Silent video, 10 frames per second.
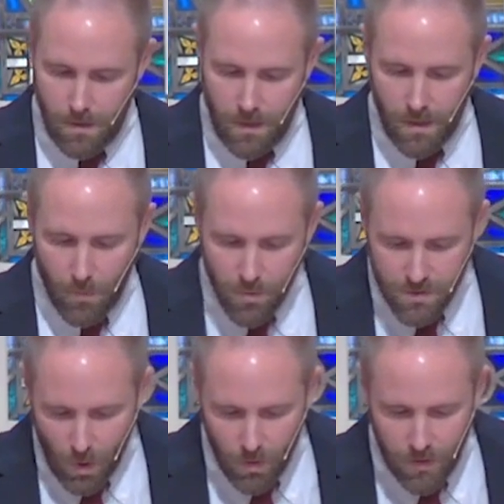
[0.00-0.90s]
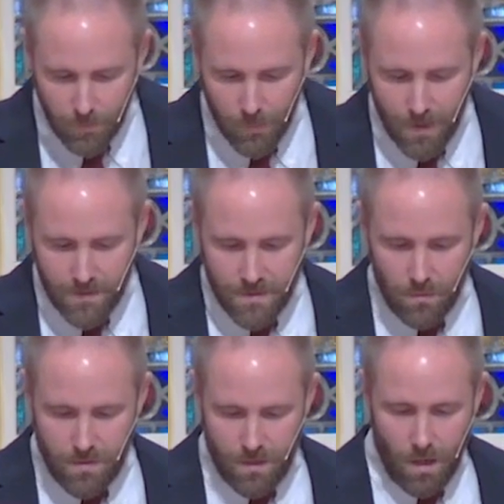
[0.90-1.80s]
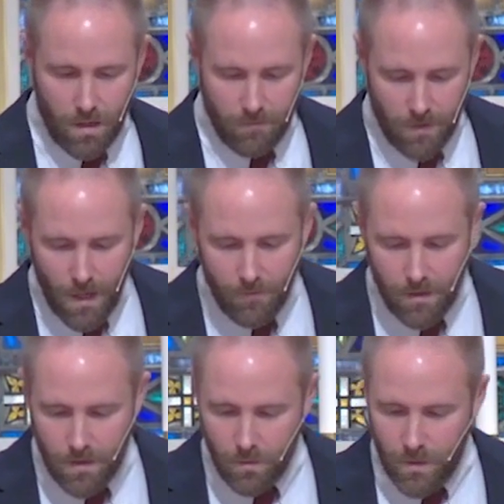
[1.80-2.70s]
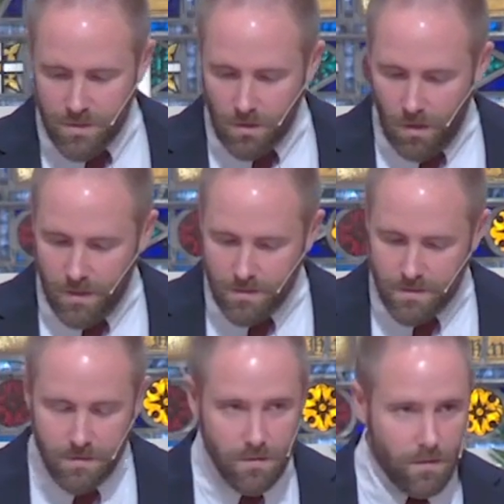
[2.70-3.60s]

In the most holy place, there was the Ark of the Covenant, which on its